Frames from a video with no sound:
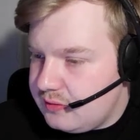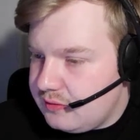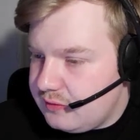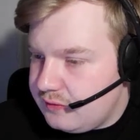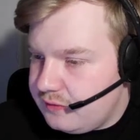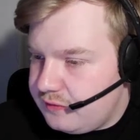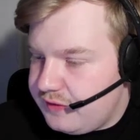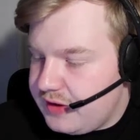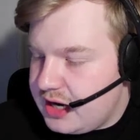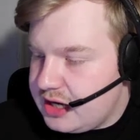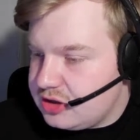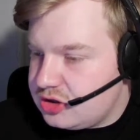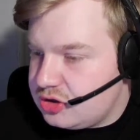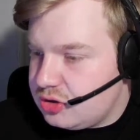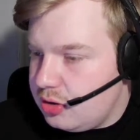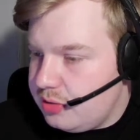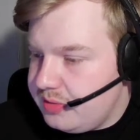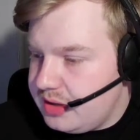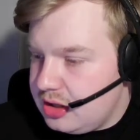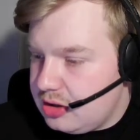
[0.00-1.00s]
fair to
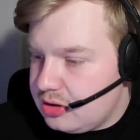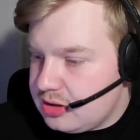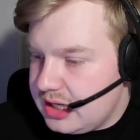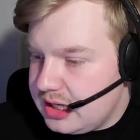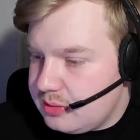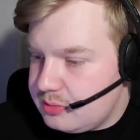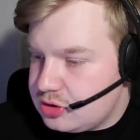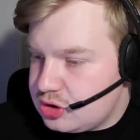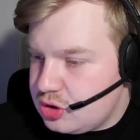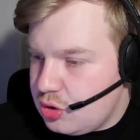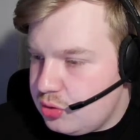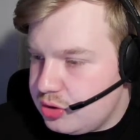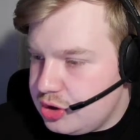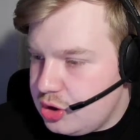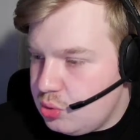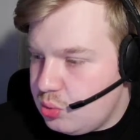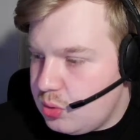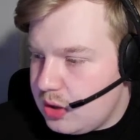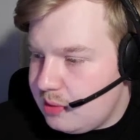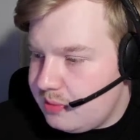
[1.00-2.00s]
him. He looked like he was going
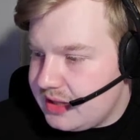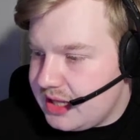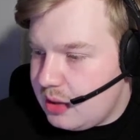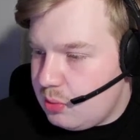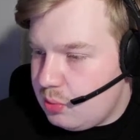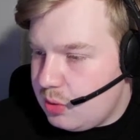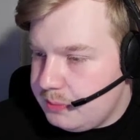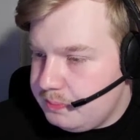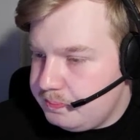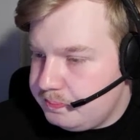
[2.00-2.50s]
nowhere with that one.